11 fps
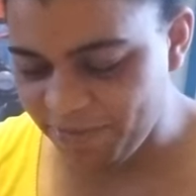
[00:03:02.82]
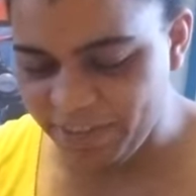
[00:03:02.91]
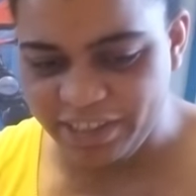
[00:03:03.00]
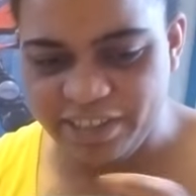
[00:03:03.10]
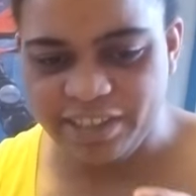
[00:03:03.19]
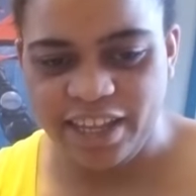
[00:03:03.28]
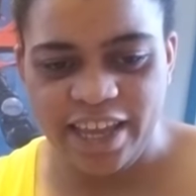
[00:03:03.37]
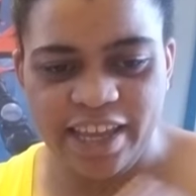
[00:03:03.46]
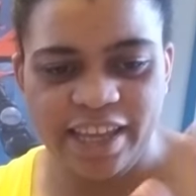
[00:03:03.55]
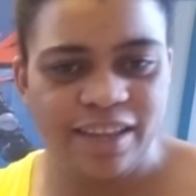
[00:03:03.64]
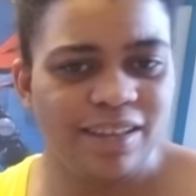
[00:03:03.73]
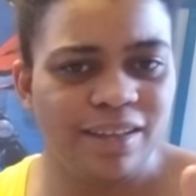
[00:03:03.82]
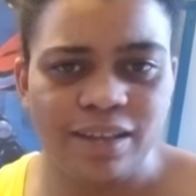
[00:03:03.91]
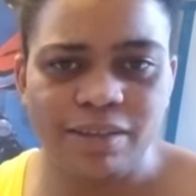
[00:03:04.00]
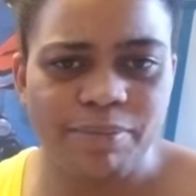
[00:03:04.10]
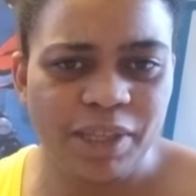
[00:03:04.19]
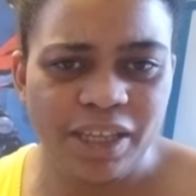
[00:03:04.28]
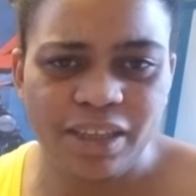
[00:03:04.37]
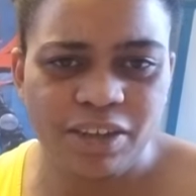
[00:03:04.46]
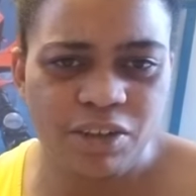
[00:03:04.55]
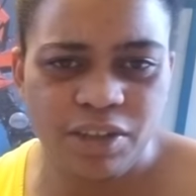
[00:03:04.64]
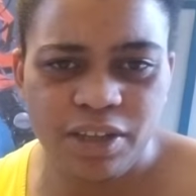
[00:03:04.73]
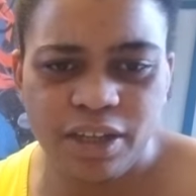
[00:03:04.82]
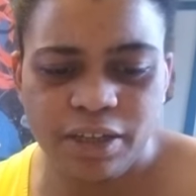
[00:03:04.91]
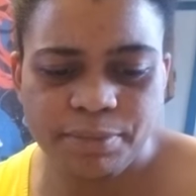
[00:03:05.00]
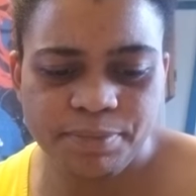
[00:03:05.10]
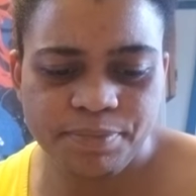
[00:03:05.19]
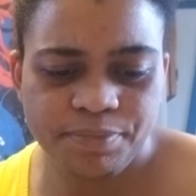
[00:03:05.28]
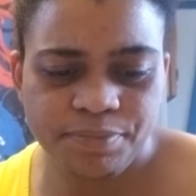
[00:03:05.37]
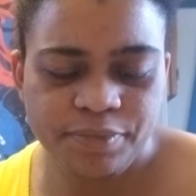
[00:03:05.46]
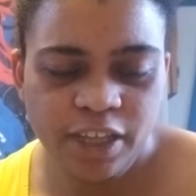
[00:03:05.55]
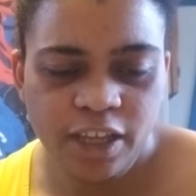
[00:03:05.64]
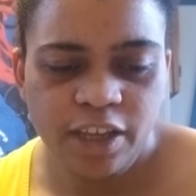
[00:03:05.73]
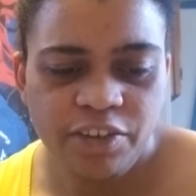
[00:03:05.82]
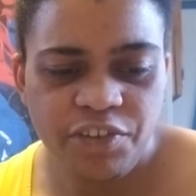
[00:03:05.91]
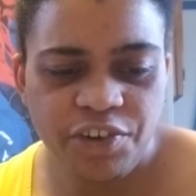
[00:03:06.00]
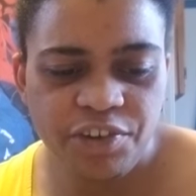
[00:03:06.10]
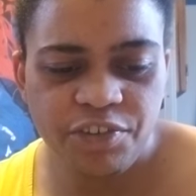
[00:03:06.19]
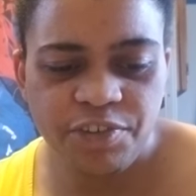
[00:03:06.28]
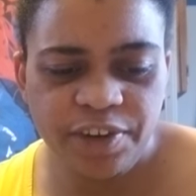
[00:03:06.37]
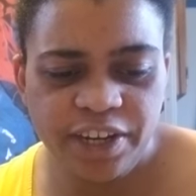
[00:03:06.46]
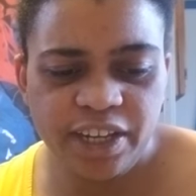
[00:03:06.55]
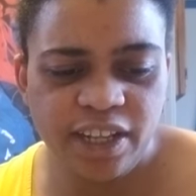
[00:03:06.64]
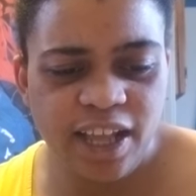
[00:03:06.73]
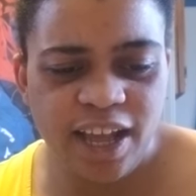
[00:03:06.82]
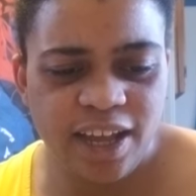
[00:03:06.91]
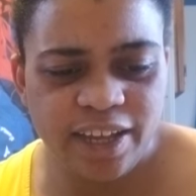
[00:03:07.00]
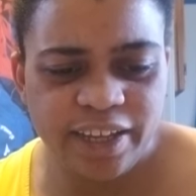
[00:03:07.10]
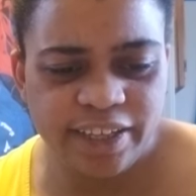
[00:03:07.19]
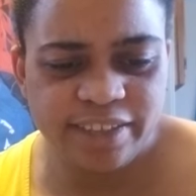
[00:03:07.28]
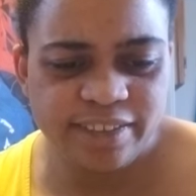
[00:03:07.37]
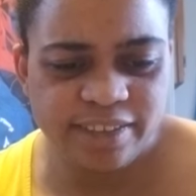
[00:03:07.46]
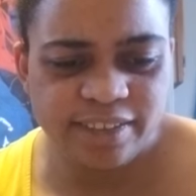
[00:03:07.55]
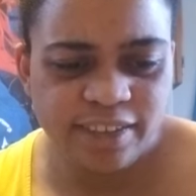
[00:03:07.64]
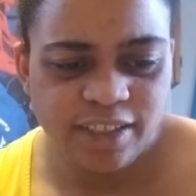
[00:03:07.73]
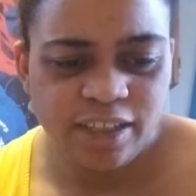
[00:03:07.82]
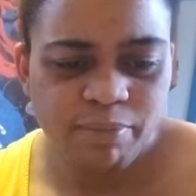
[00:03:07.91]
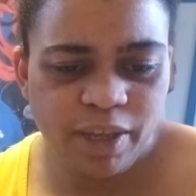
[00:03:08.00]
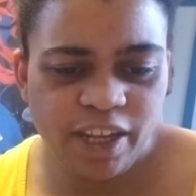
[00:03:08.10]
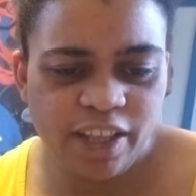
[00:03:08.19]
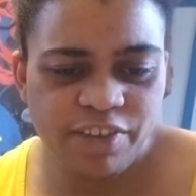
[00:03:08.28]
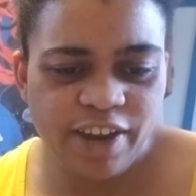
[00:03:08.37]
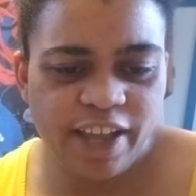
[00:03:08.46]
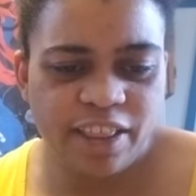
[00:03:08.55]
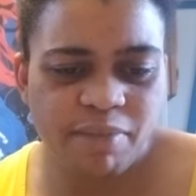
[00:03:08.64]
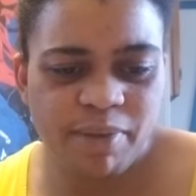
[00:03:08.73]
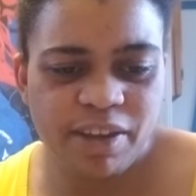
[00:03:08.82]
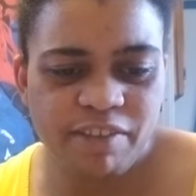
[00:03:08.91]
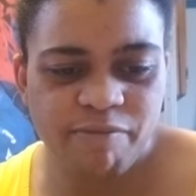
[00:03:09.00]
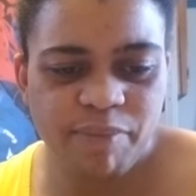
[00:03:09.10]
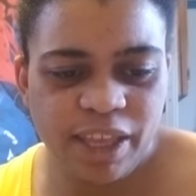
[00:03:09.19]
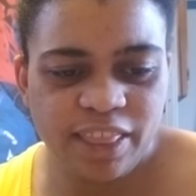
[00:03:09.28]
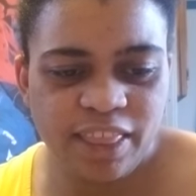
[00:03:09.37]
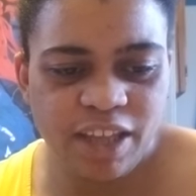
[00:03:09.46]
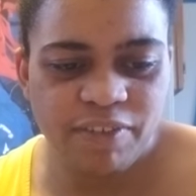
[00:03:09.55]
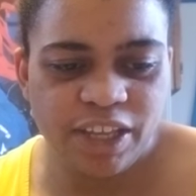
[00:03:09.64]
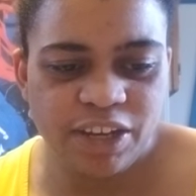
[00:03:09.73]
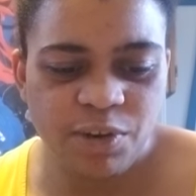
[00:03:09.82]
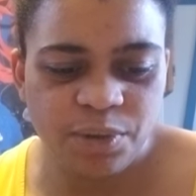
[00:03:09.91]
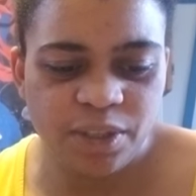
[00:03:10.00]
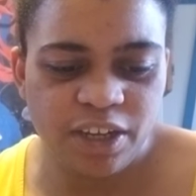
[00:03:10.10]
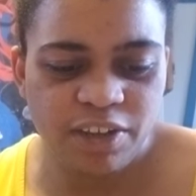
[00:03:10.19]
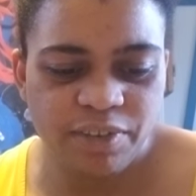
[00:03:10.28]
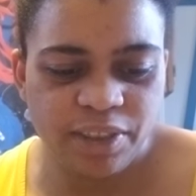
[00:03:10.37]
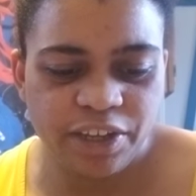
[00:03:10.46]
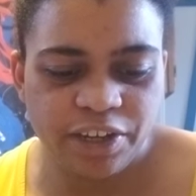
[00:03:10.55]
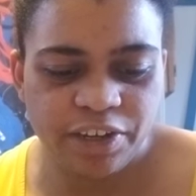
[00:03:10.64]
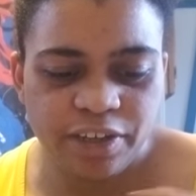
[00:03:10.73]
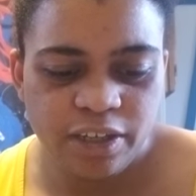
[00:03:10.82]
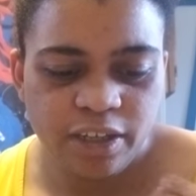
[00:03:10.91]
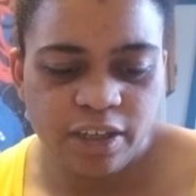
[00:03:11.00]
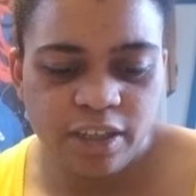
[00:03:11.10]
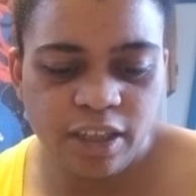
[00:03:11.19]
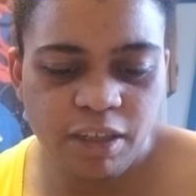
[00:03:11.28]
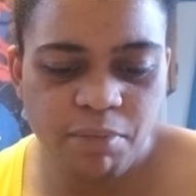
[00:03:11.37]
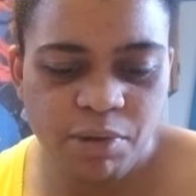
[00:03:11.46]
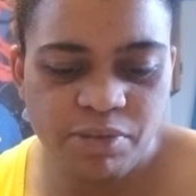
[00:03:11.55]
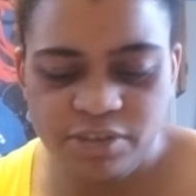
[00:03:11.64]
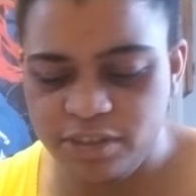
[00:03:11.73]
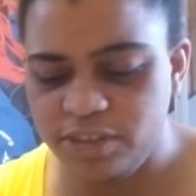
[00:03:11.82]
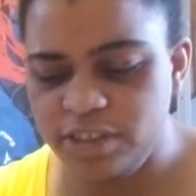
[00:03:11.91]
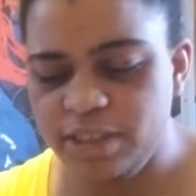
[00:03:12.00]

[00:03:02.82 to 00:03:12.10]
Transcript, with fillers: feel like being all nurturing, kind, being in their element of being loving, holding all their emotions to